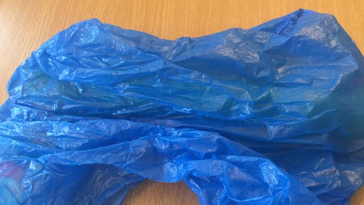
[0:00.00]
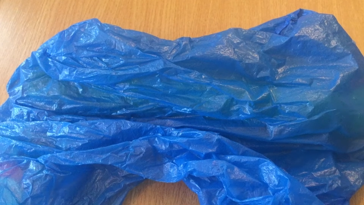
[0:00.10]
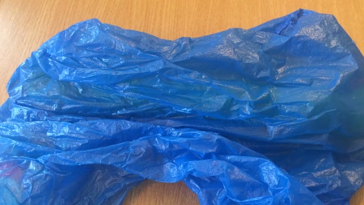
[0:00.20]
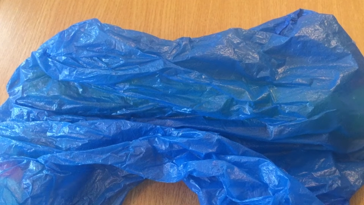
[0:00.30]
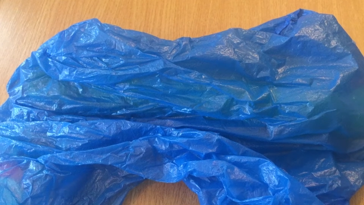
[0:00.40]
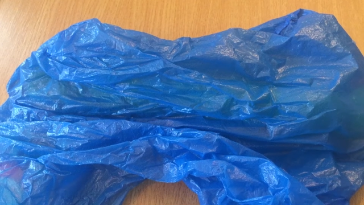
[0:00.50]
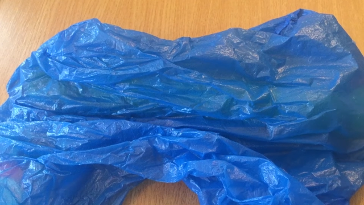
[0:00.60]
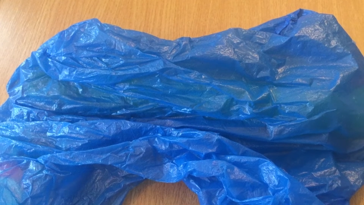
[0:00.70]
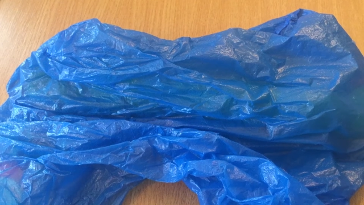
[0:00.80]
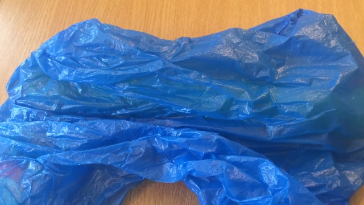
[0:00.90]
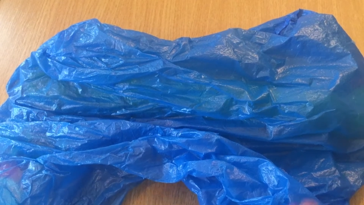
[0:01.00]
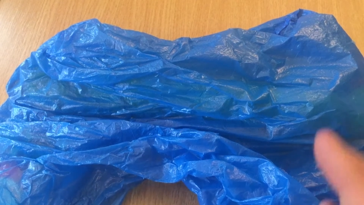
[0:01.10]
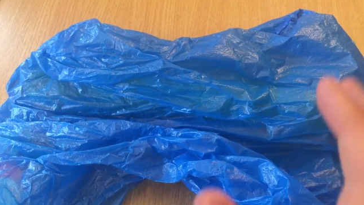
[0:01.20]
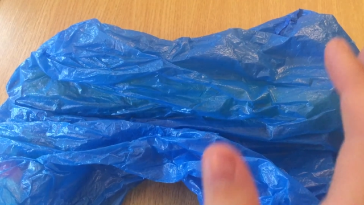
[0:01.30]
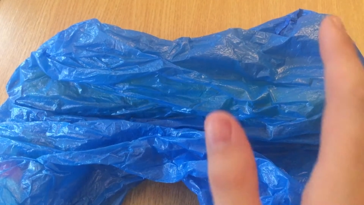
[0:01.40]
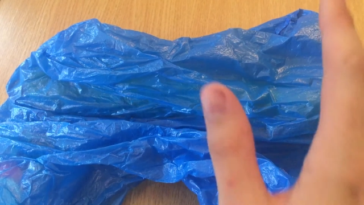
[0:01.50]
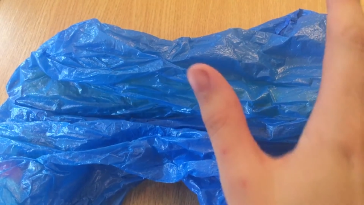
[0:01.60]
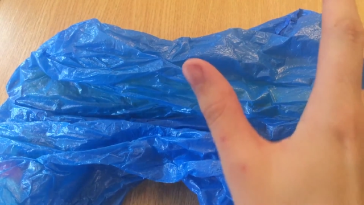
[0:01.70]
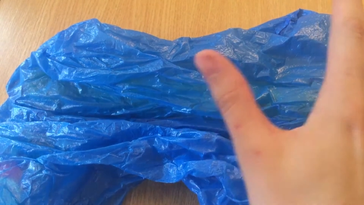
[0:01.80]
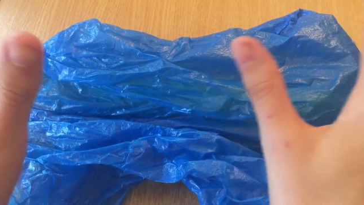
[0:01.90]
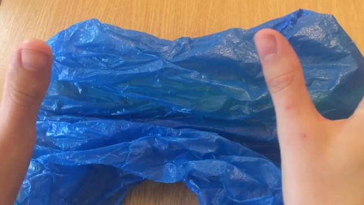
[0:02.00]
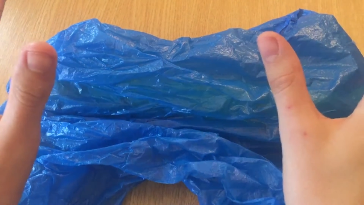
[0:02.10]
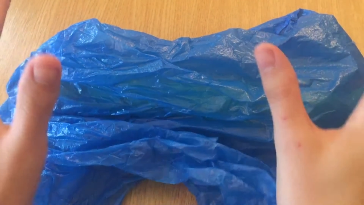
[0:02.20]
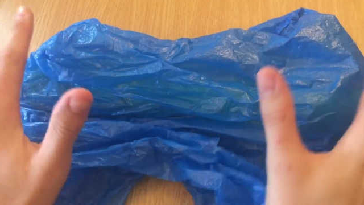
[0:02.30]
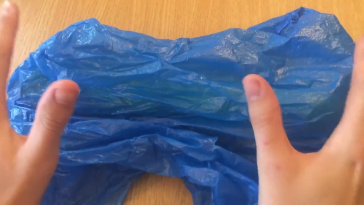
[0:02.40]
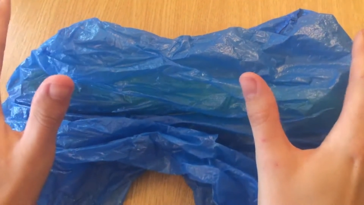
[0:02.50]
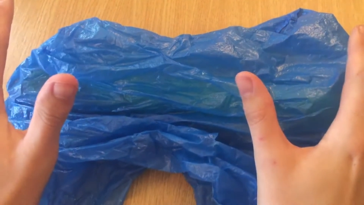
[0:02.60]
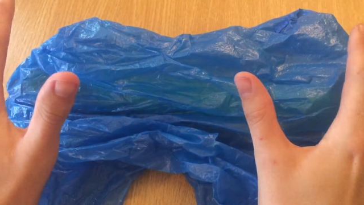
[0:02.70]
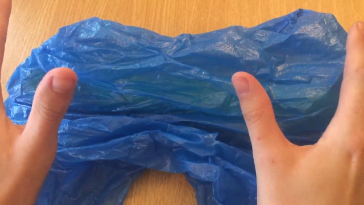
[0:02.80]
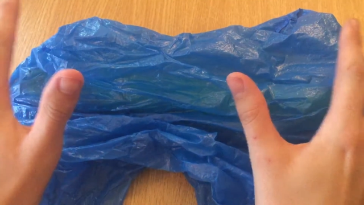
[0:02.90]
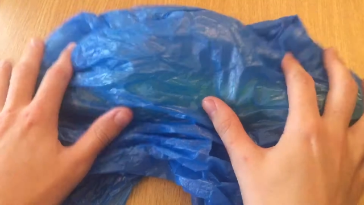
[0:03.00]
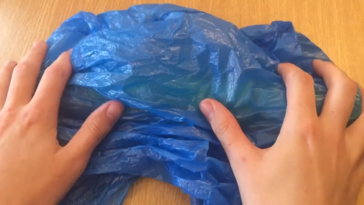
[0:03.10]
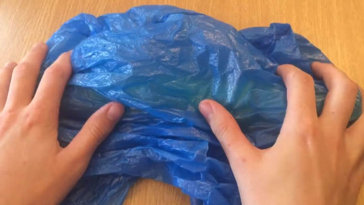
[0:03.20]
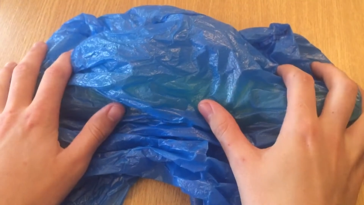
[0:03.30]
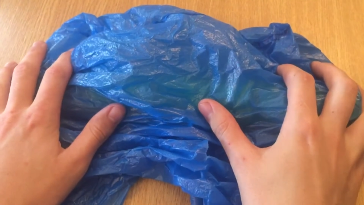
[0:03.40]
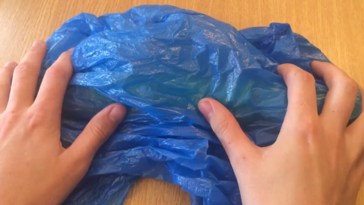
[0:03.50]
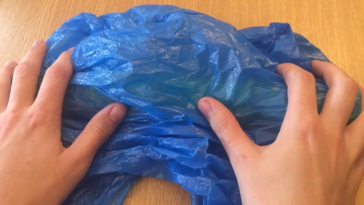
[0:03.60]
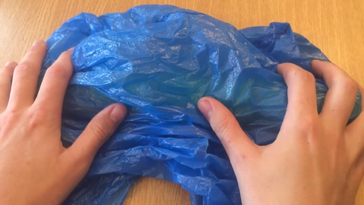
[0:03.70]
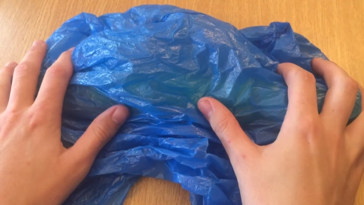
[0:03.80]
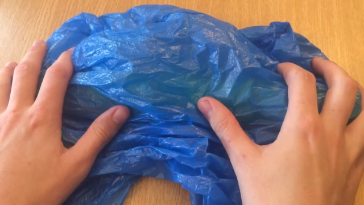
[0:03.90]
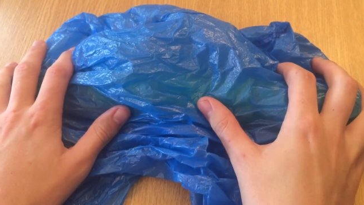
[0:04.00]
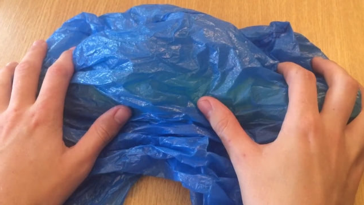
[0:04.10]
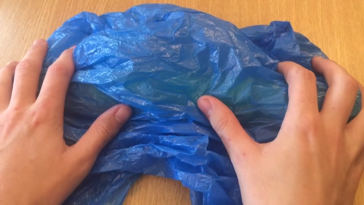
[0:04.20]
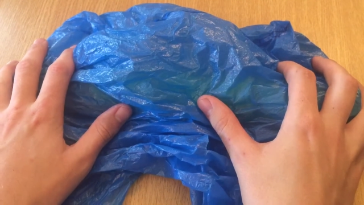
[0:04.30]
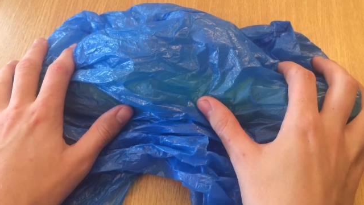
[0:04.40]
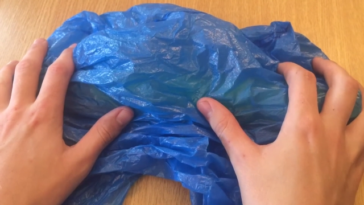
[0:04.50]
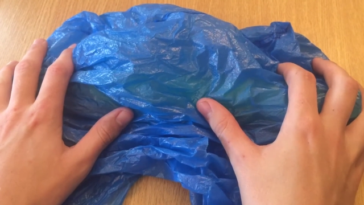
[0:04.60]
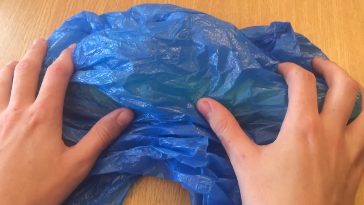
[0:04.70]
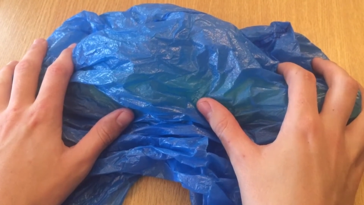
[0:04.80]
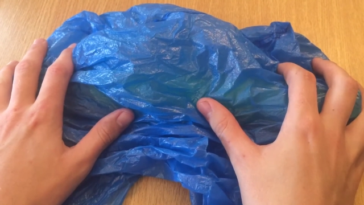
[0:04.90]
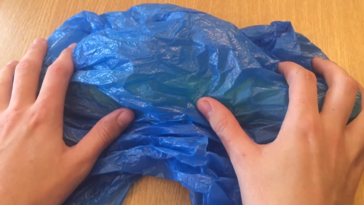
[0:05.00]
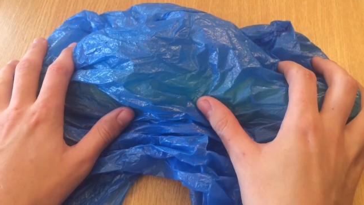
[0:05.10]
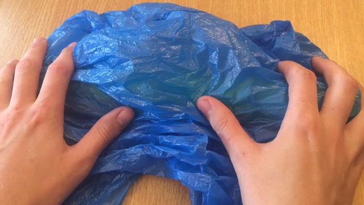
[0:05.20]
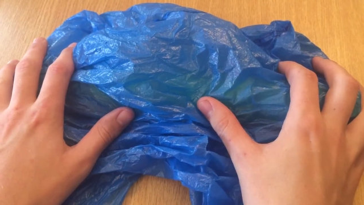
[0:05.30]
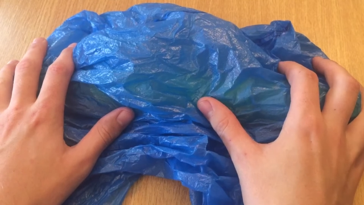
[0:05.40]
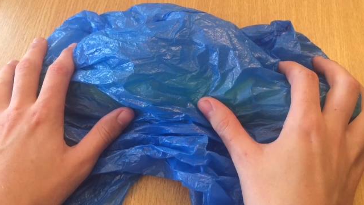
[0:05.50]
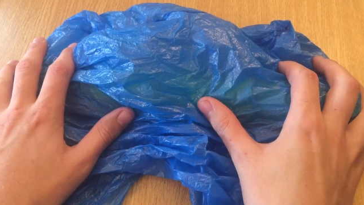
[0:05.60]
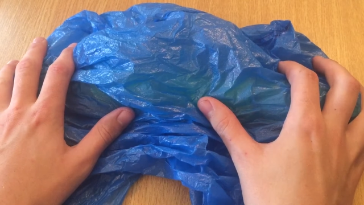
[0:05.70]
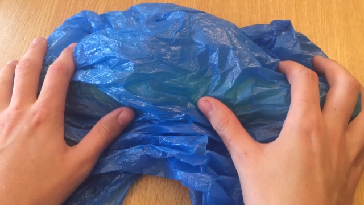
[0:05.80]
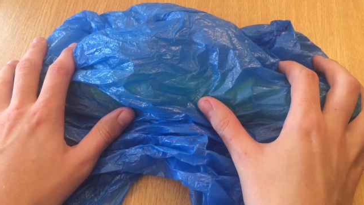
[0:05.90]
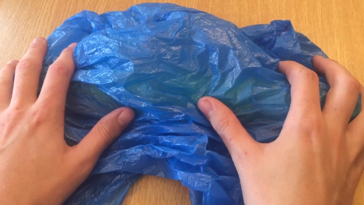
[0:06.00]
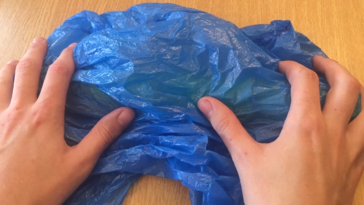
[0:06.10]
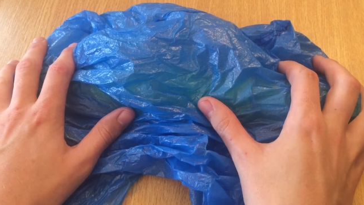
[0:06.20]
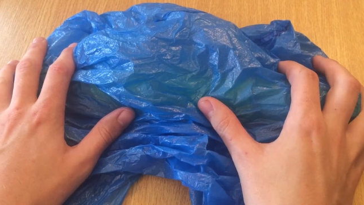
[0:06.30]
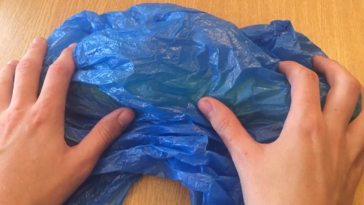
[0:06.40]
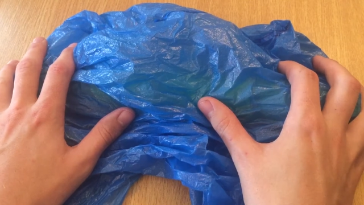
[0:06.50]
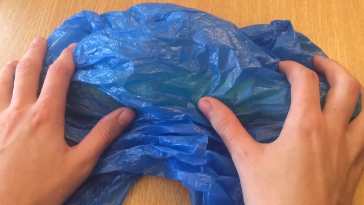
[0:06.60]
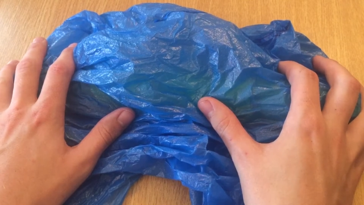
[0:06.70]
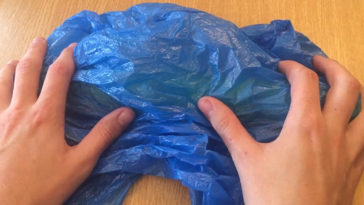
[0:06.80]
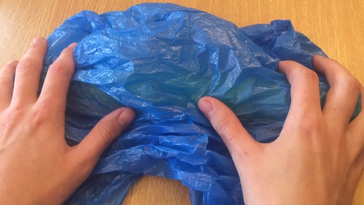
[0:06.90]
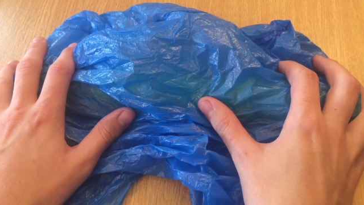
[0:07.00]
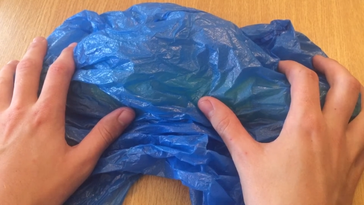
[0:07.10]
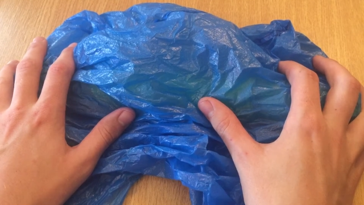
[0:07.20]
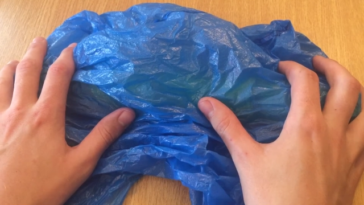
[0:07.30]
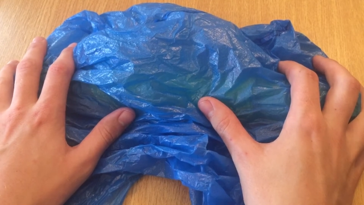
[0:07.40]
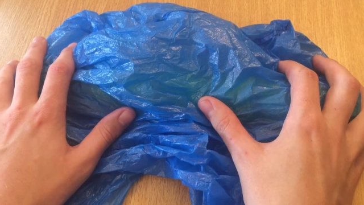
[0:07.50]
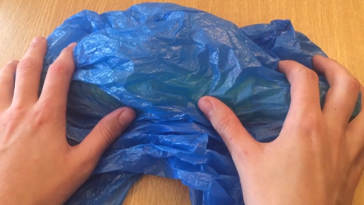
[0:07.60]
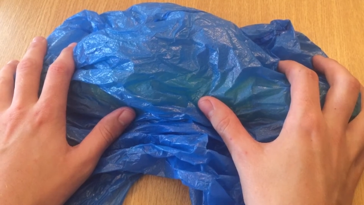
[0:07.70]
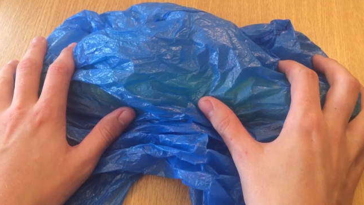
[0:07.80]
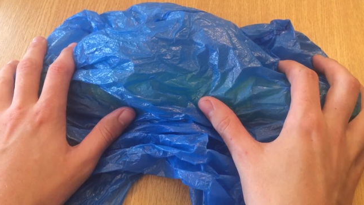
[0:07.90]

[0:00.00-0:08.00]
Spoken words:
No face is visible, so there are no lips to read.